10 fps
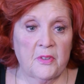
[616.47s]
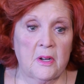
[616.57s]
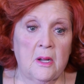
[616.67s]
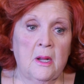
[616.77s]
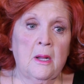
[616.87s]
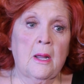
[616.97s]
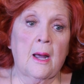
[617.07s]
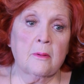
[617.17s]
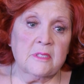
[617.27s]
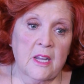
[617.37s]
and
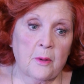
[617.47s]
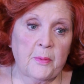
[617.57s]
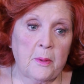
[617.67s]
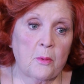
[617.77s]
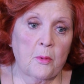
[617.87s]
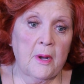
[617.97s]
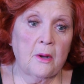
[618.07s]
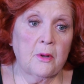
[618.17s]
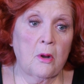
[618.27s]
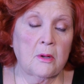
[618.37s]
I was helping him
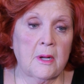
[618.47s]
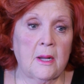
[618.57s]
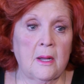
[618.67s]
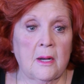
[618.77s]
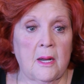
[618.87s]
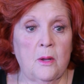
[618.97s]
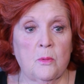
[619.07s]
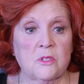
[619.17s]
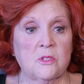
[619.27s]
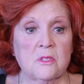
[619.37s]
around all day, and he
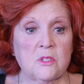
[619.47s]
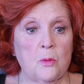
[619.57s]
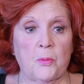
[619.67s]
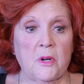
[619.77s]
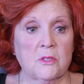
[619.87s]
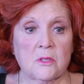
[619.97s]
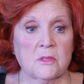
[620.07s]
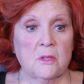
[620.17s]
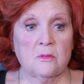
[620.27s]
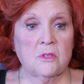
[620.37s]
was just so
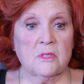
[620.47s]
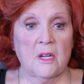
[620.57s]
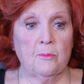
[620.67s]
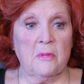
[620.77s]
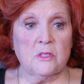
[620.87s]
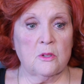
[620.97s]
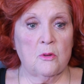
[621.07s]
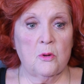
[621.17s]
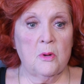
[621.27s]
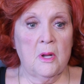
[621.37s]
precious. He just said, "Miss
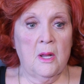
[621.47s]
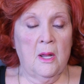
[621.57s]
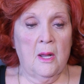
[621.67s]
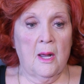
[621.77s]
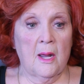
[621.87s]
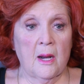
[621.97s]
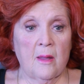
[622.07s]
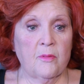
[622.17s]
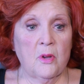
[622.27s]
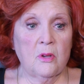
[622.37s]
Lulu, I
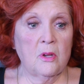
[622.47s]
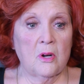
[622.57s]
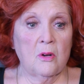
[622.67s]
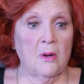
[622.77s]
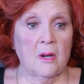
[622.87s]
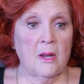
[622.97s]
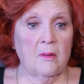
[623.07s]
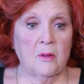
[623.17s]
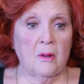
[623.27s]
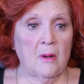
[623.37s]
love you.
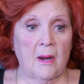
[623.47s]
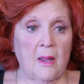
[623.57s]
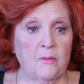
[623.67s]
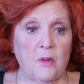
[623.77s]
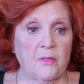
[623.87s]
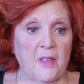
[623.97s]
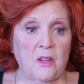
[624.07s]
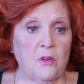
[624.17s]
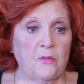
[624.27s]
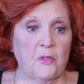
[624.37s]
I love you.
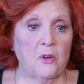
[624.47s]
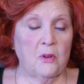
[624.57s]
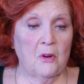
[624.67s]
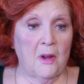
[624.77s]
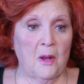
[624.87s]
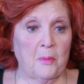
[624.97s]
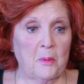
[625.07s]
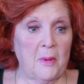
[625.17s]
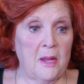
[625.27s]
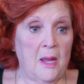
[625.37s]
Thank you for
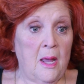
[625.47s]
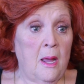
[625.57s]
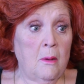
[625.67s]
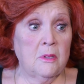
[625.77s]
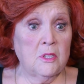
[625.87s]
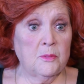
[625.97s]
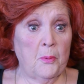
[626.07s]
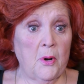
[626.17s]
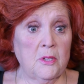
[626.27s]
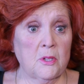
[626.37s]
helping me." It's just
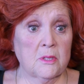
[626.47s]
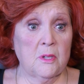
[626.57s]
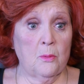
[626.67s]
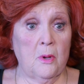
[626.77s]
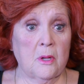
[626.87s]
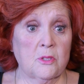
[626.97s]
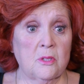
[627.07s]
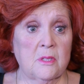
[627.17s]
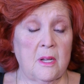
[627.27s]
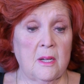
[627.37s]
precious. It was
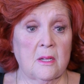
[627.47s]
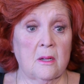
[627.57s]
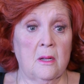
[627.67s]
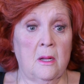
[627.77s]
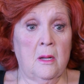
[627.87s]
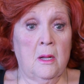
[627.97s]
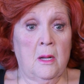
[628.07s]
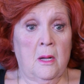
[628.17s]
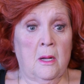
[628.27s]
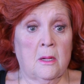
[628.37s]
just to get
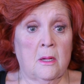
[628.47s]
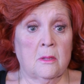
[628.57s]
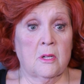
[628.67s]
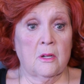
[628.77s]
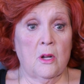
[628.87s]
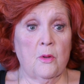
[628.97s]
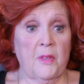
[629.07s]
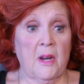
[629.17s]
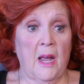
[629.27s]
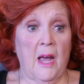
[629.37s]
to know
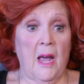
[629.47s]
that